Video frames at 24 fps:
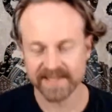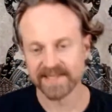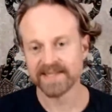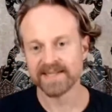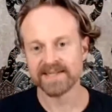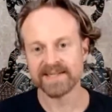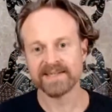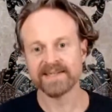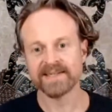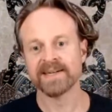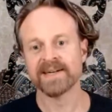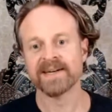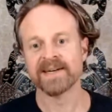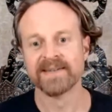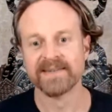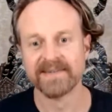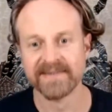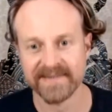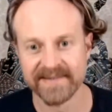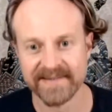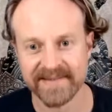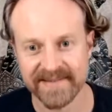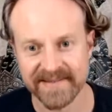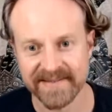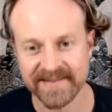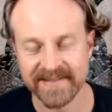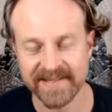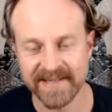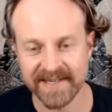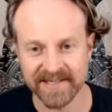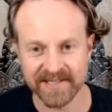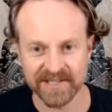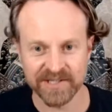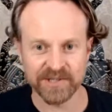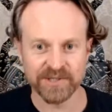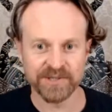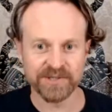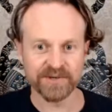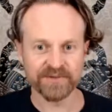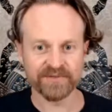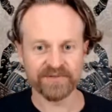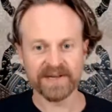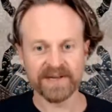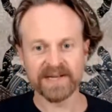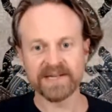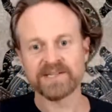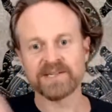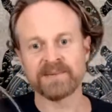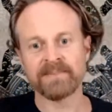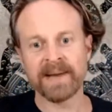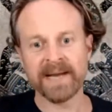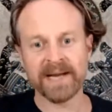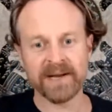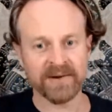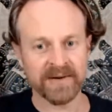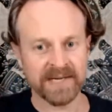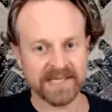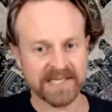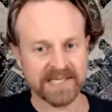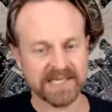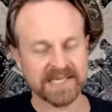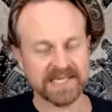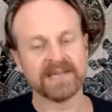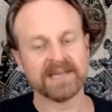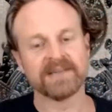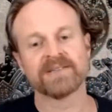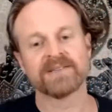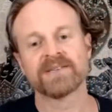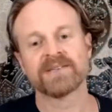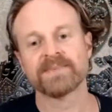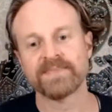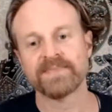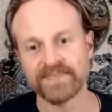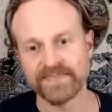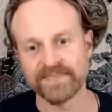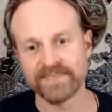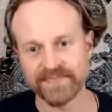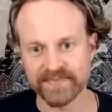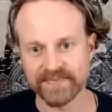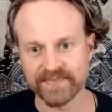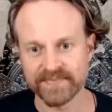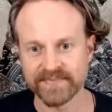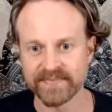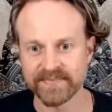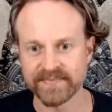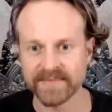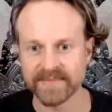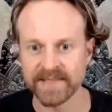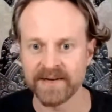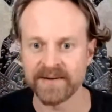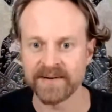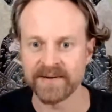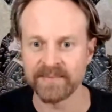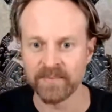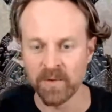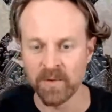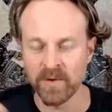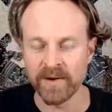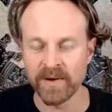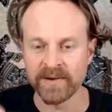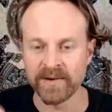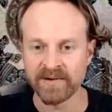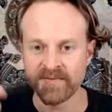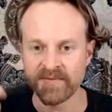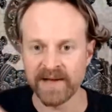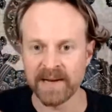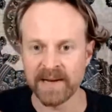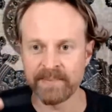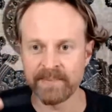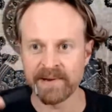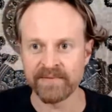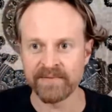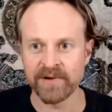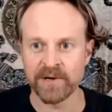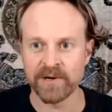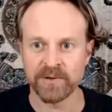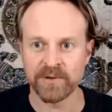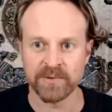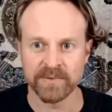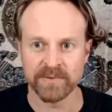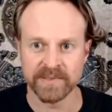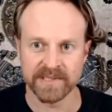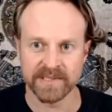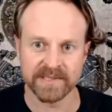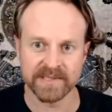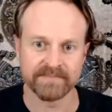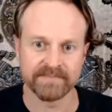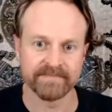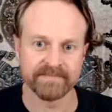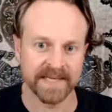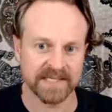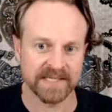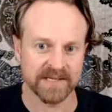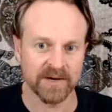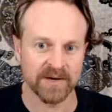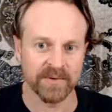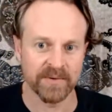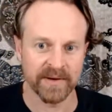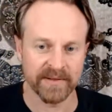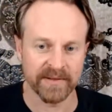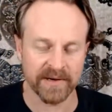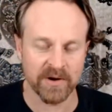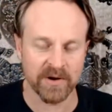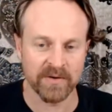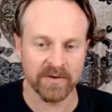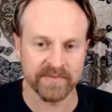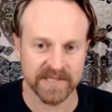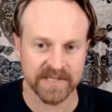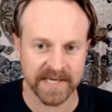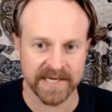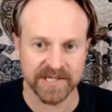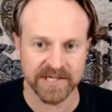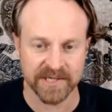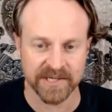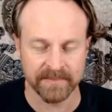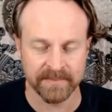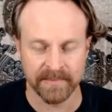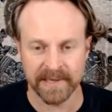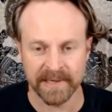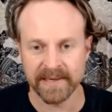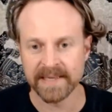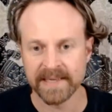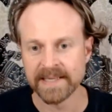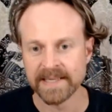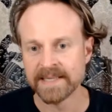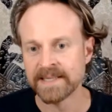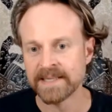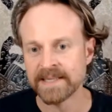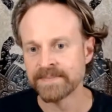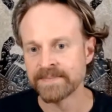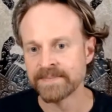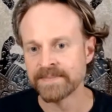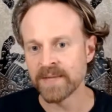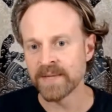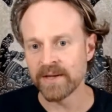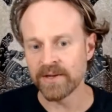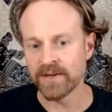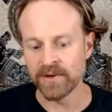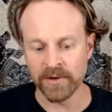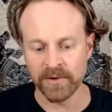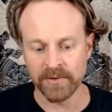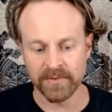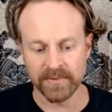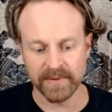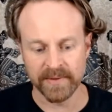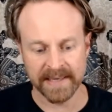you know, you can just use your fingers to make nice sounds. You know, developing vocal that's a whole nother conversation, but you know,